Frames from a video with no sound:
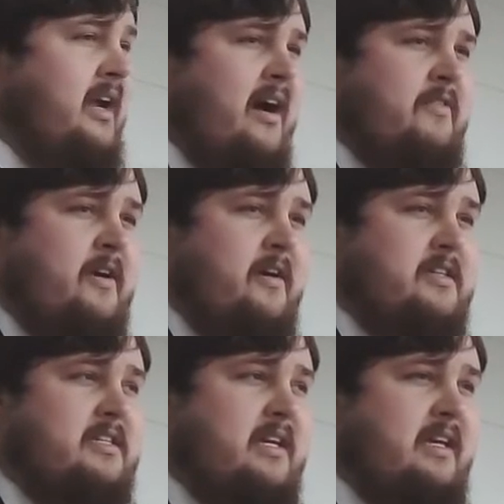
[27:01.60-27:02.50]

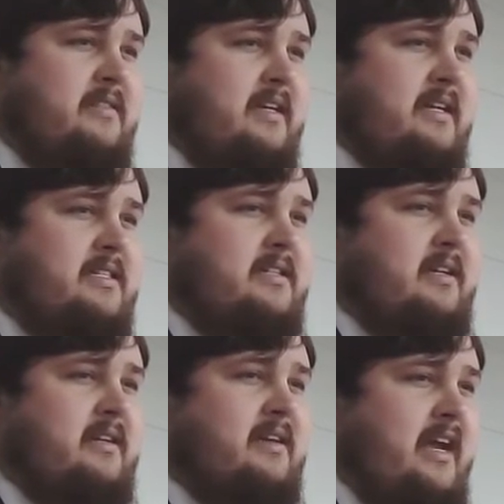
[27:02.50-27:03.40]
governors in this
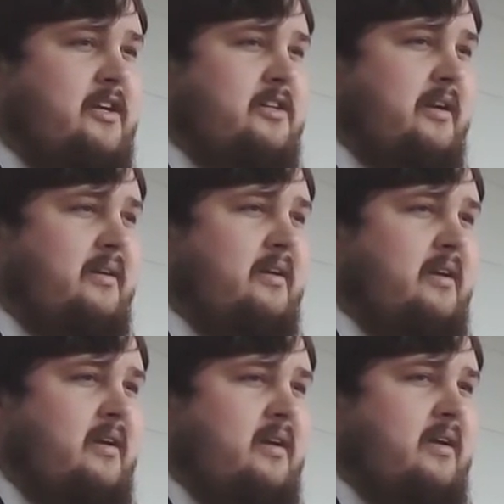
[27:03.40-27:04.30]
nation.
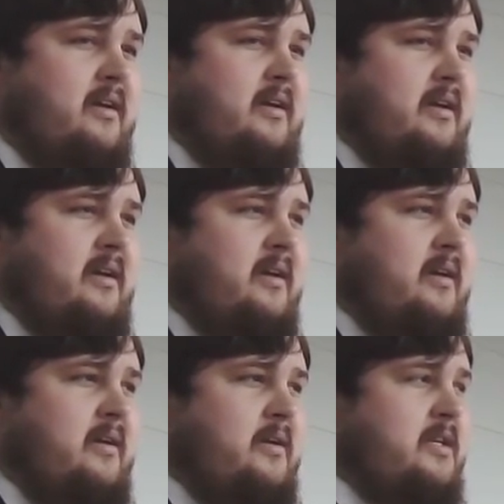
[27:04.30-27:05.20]

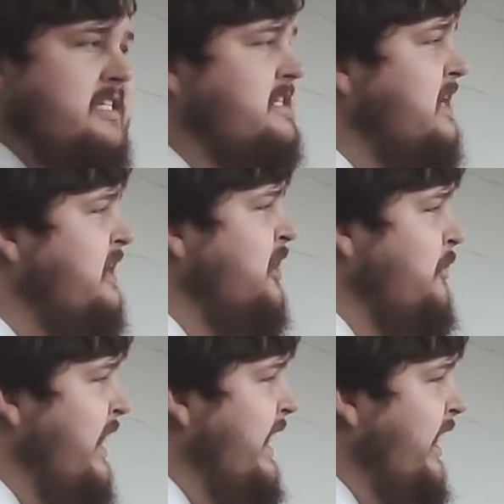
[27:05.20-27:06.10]
Steal
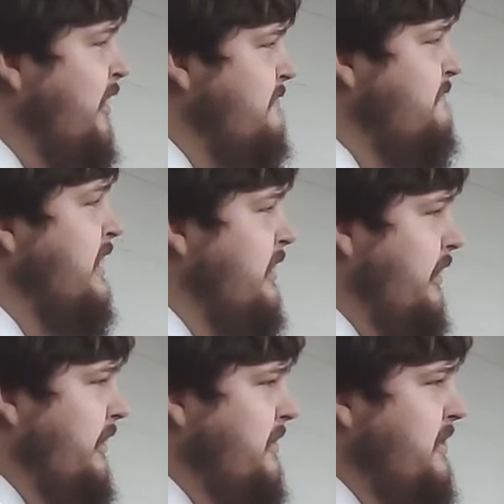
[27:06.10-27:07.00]
away our
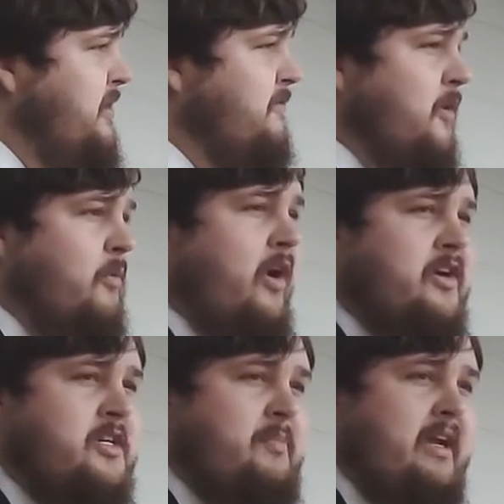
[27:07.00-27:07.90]
vigor for
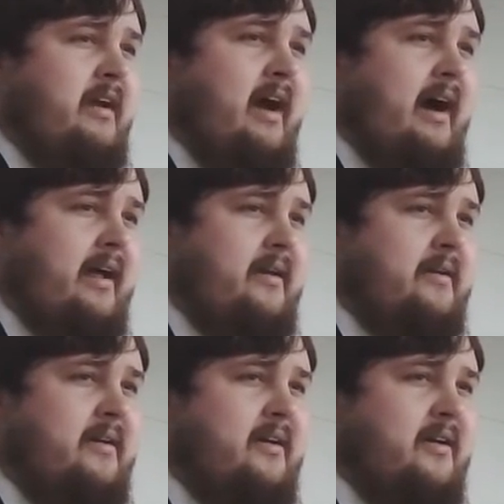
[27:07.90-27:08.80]
worshiping God,
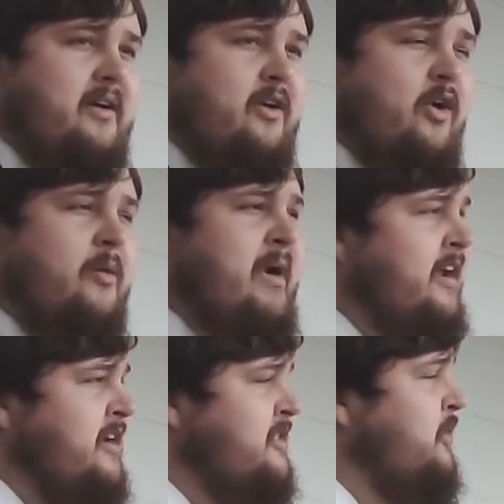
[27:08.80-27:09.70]
or
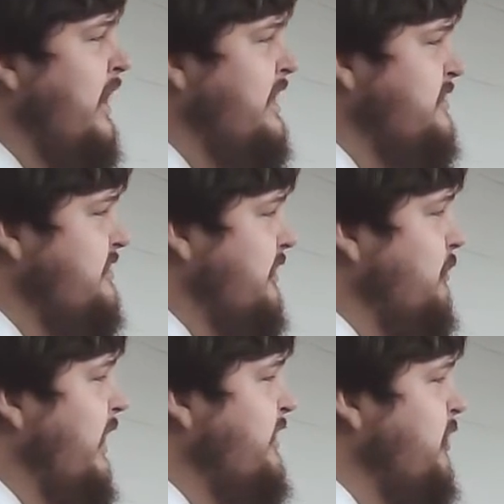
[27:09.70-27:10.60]
make us question
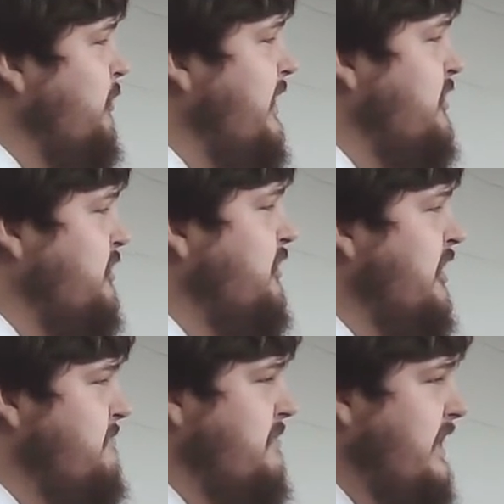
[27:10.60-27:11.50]
whether we
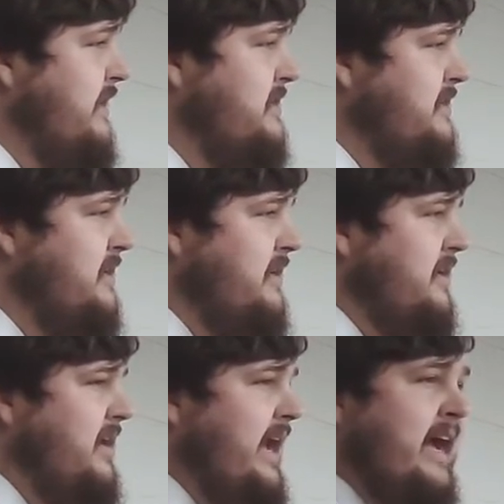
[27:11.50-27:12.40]
should meet
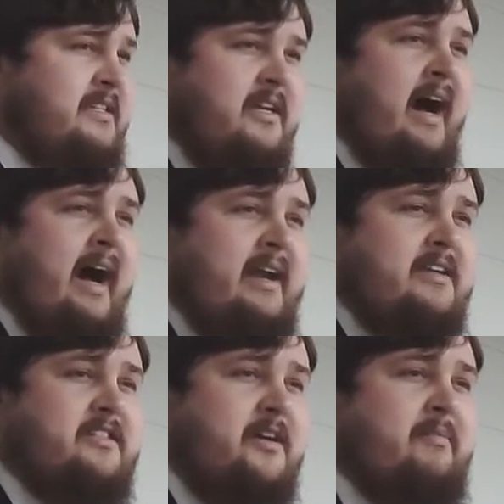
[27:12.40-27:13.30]
as God
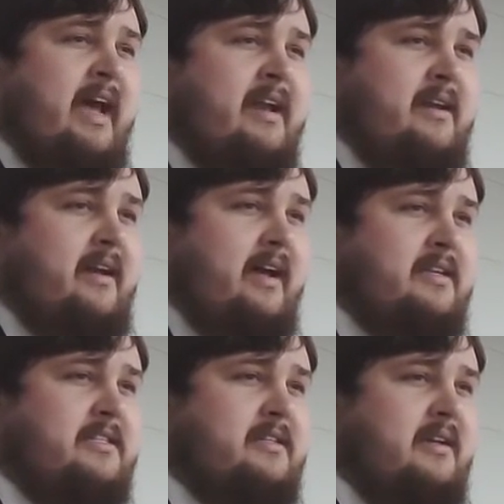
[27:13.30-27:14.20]
has commanded us.